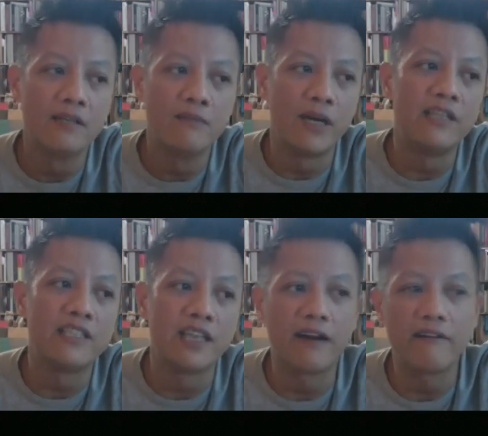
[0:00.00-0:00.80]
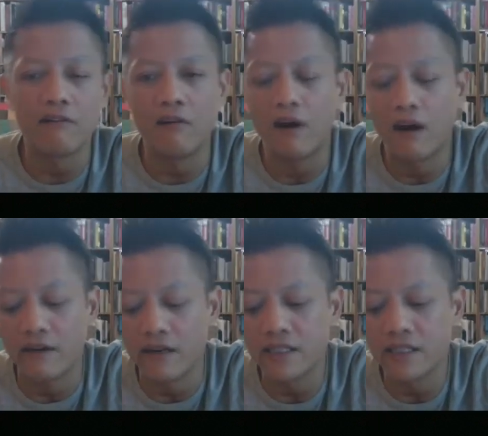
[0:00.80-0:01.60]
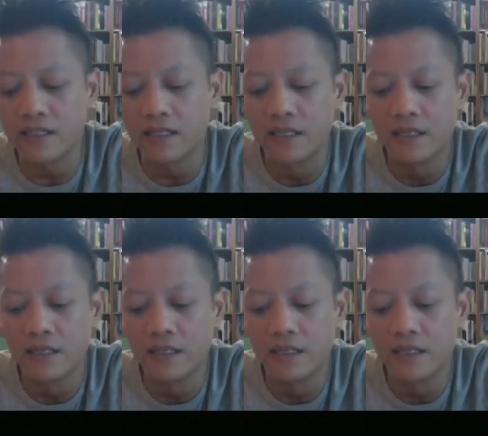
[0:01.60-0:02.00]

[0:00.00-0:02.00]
But in general, artists